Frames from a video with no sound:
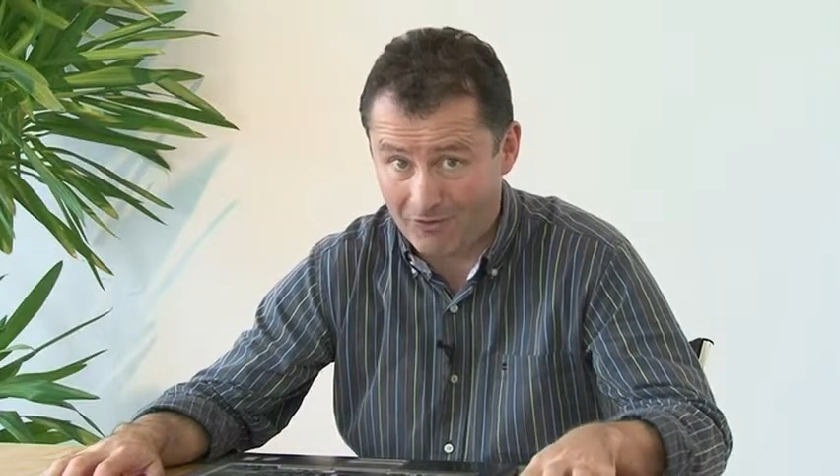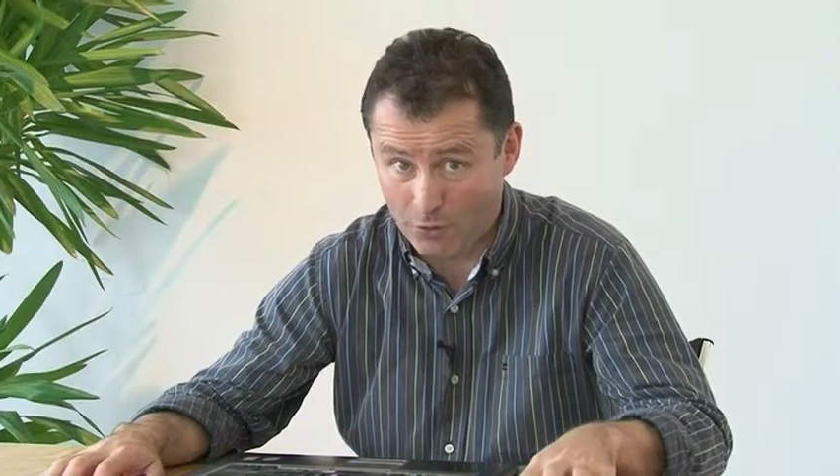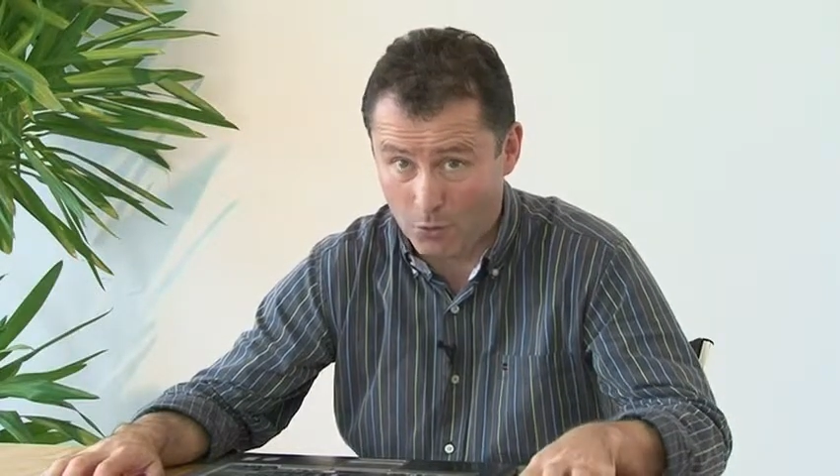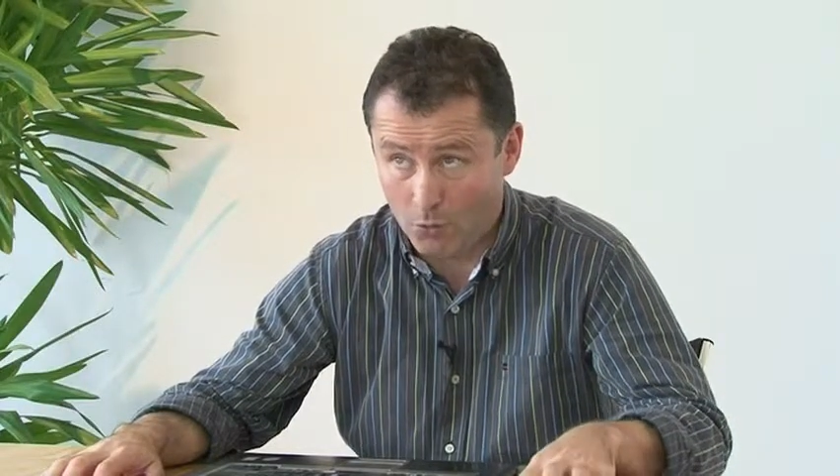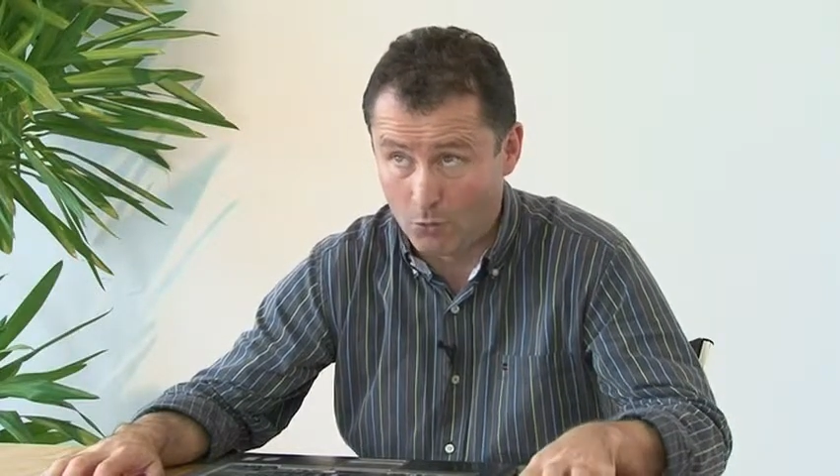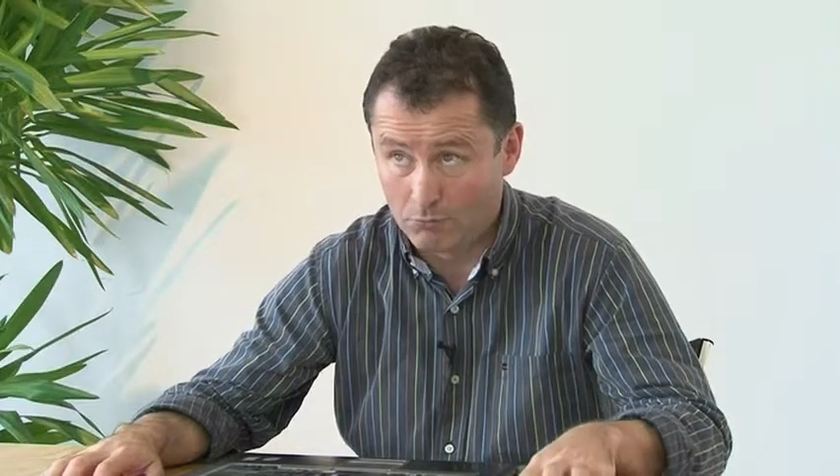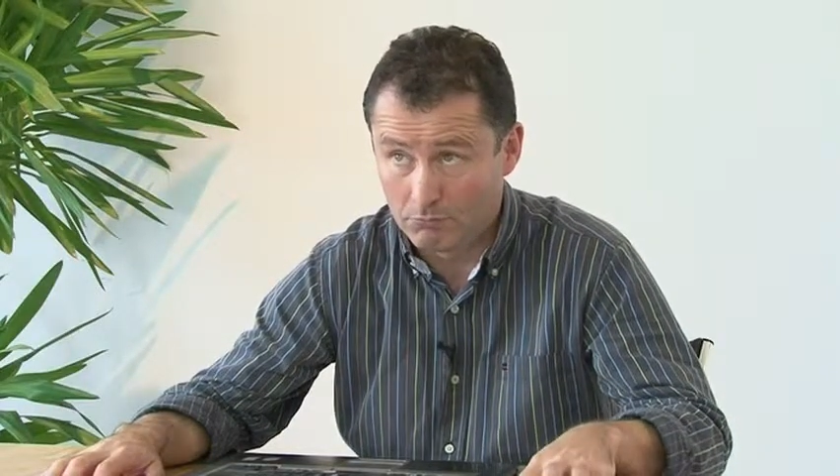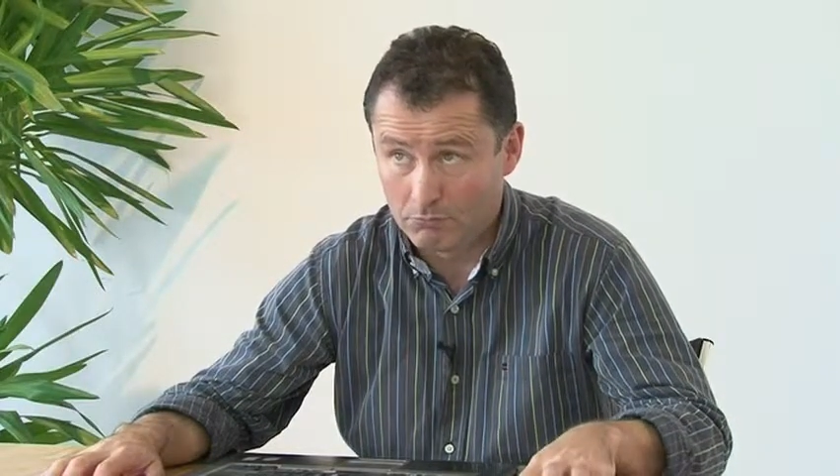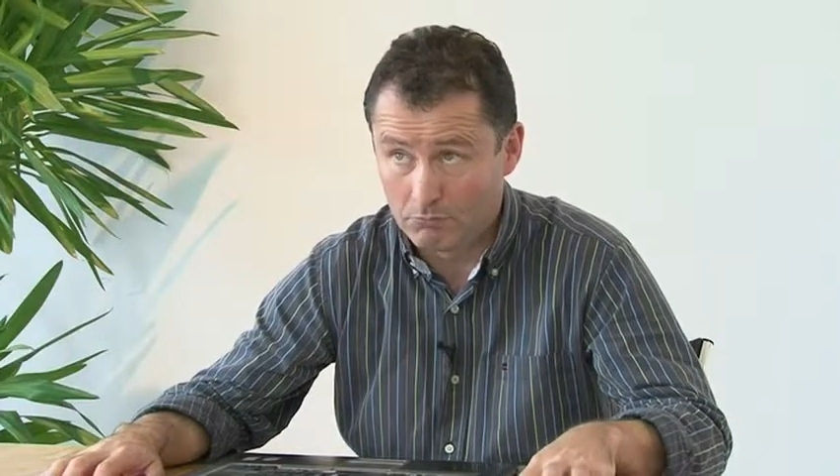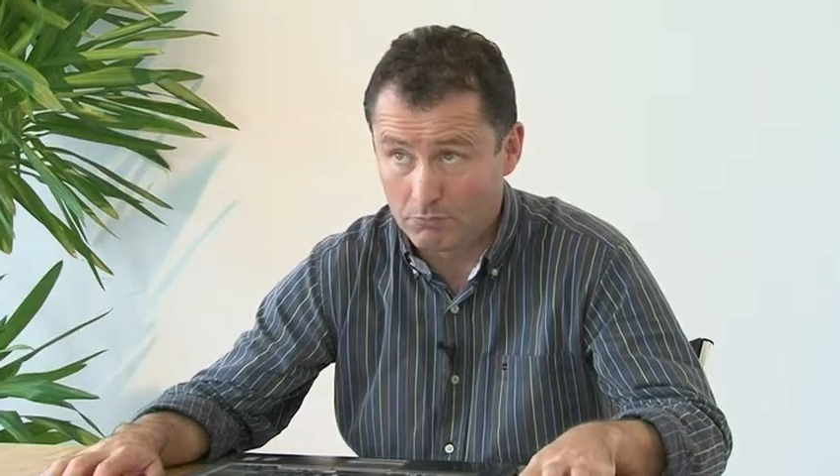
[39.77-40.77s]
flow
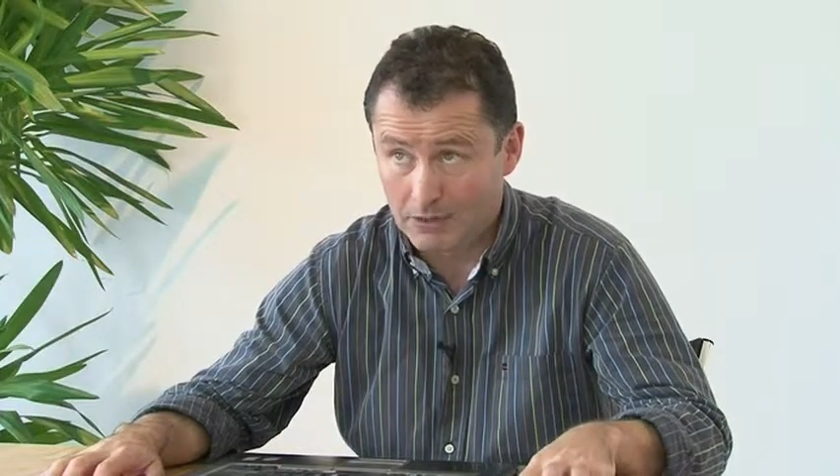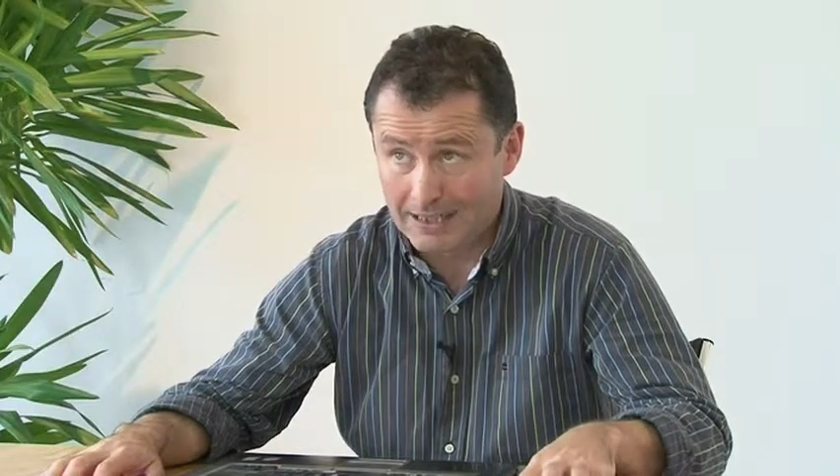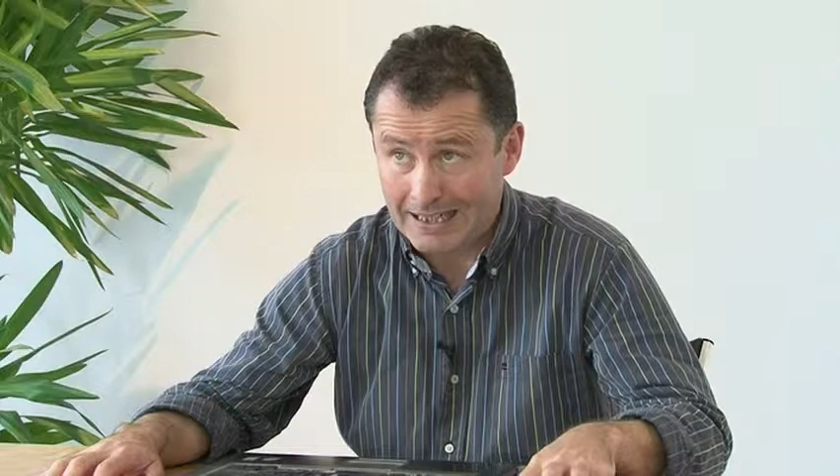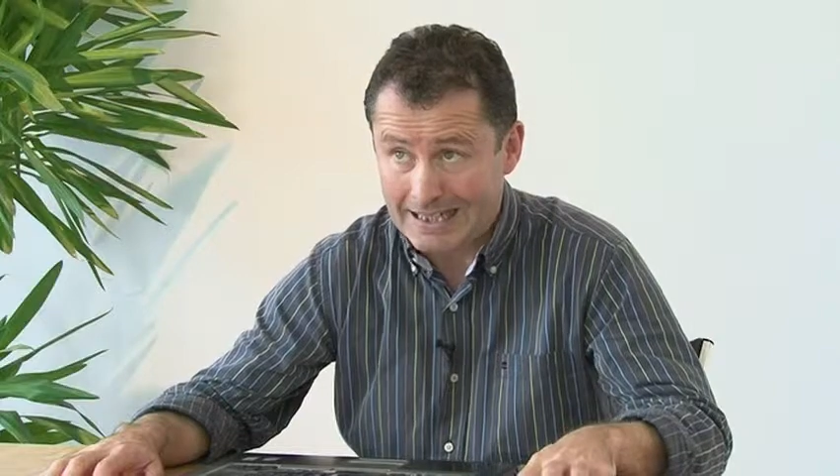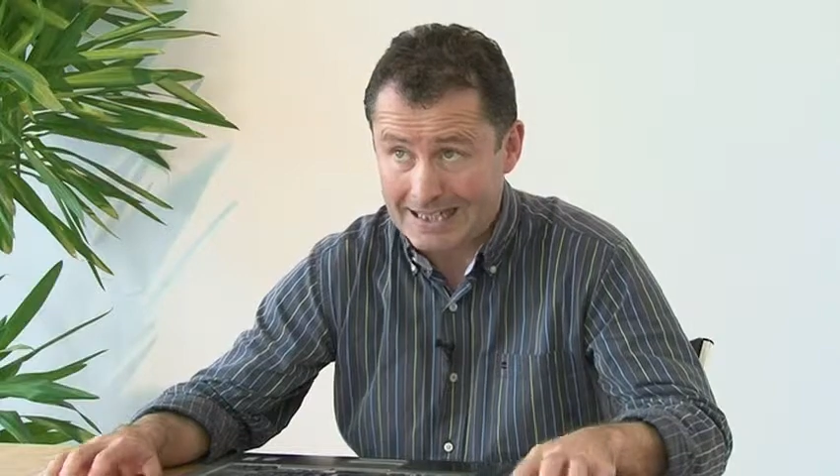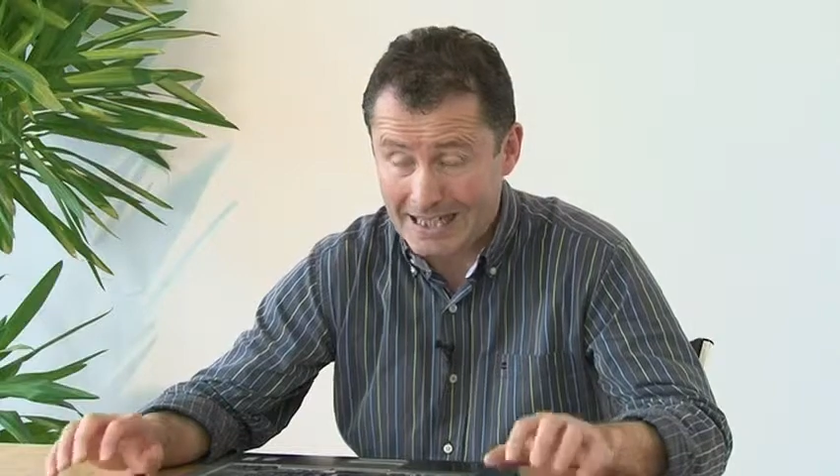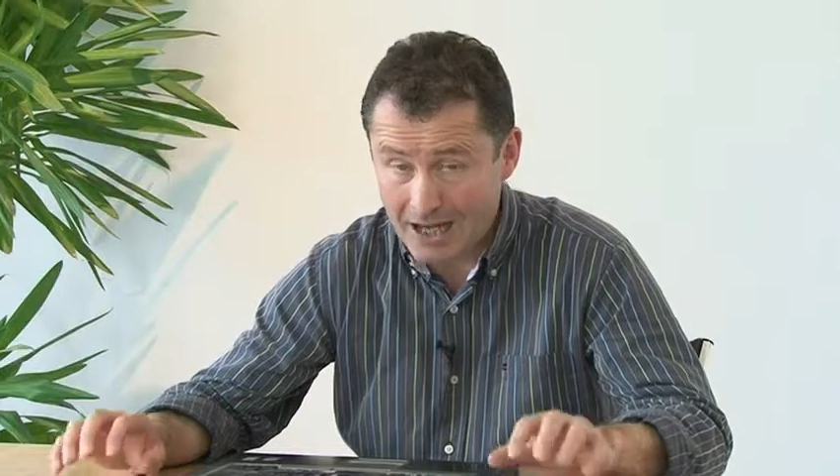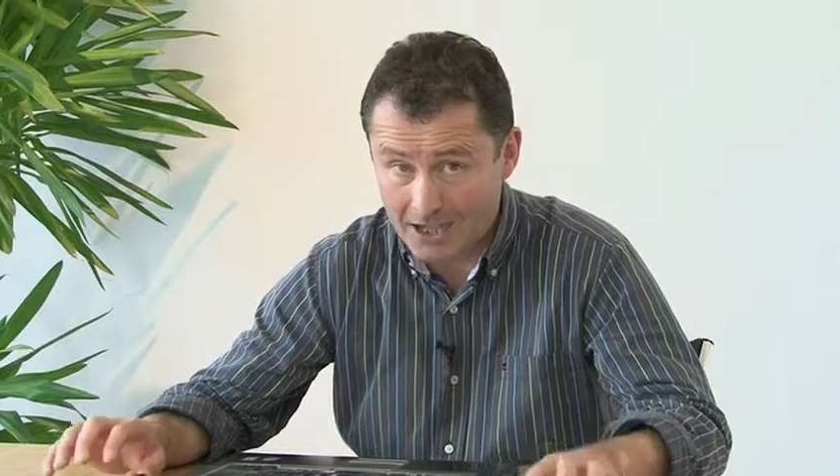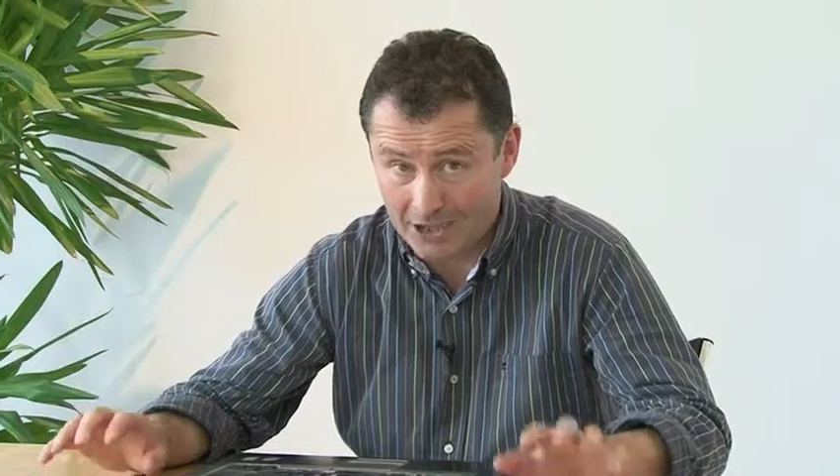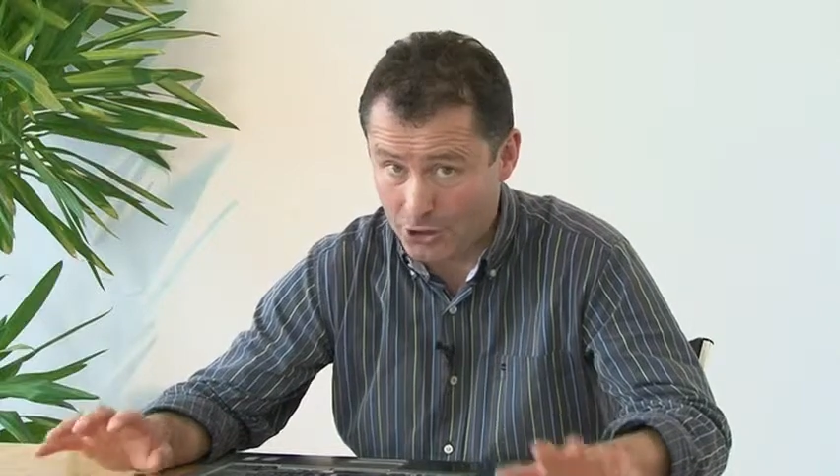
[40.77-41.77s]
is
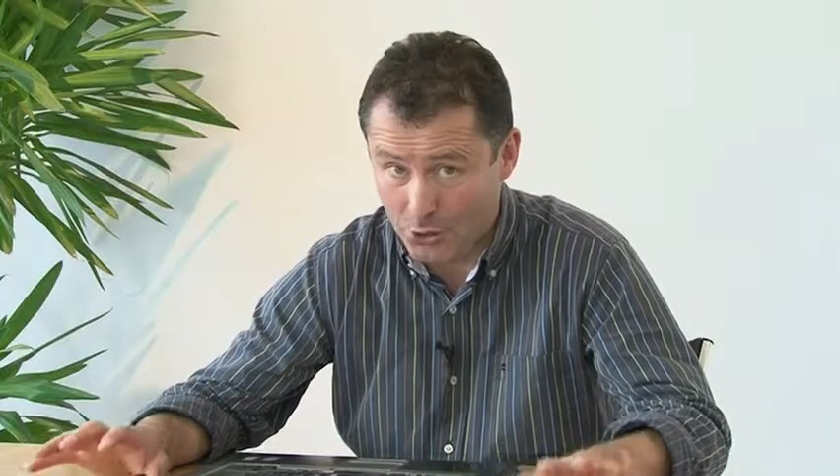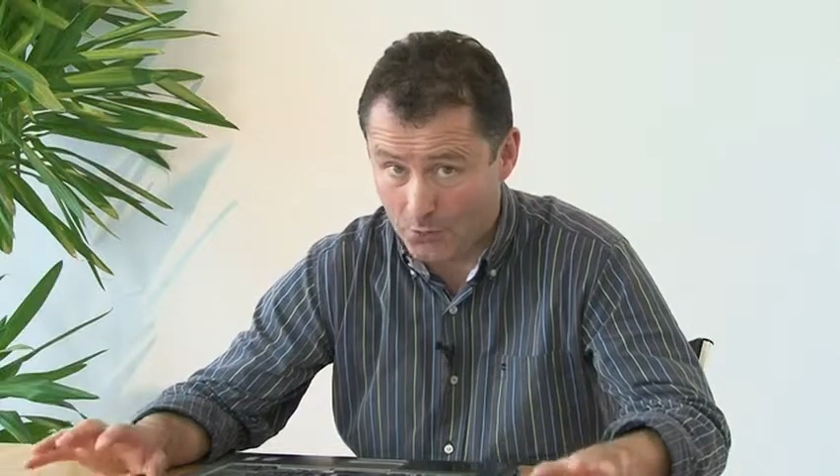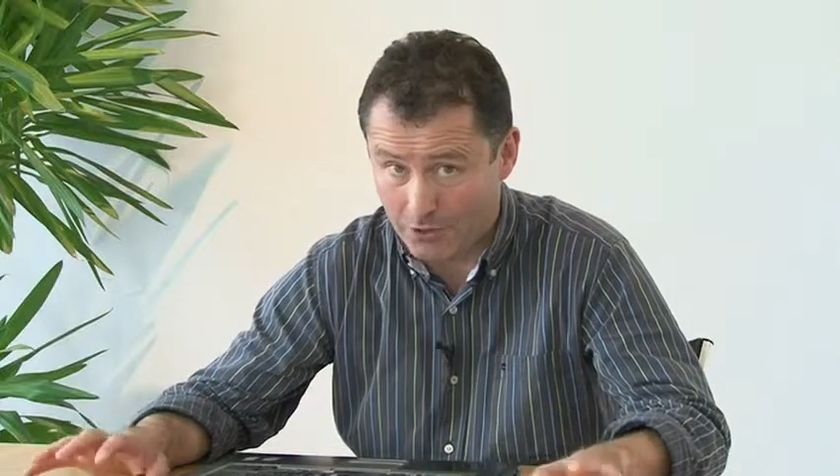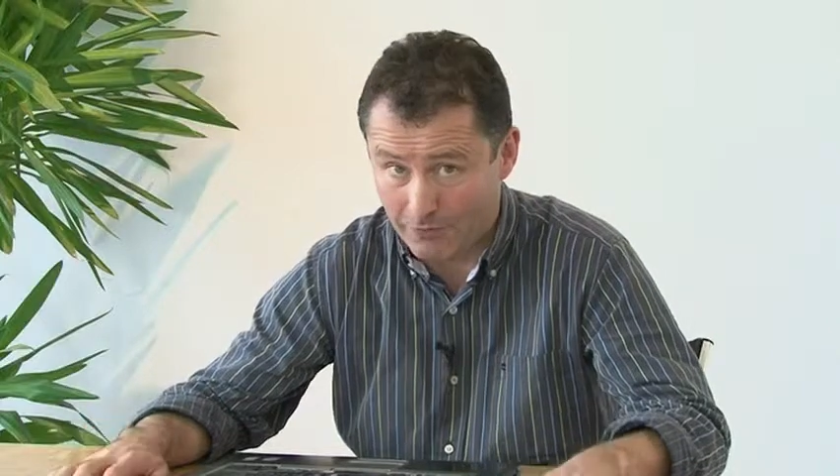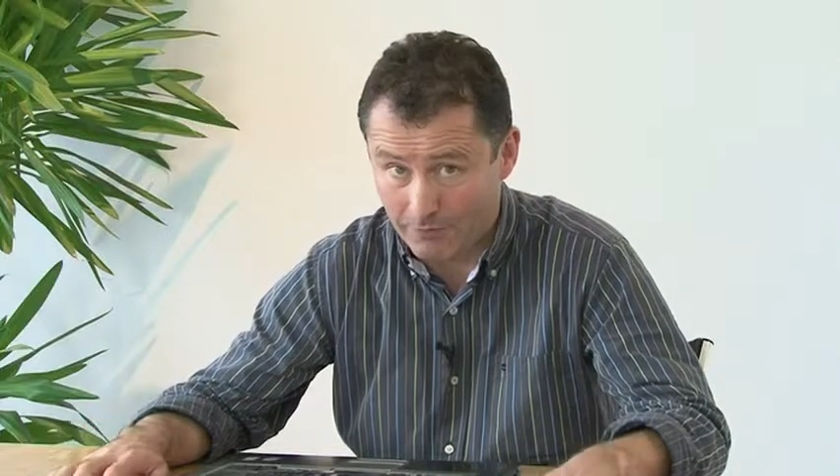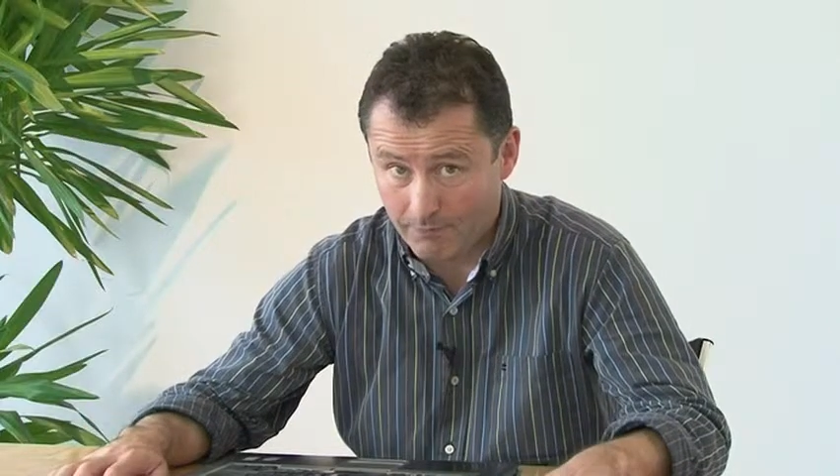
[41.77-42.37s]
not intuitive.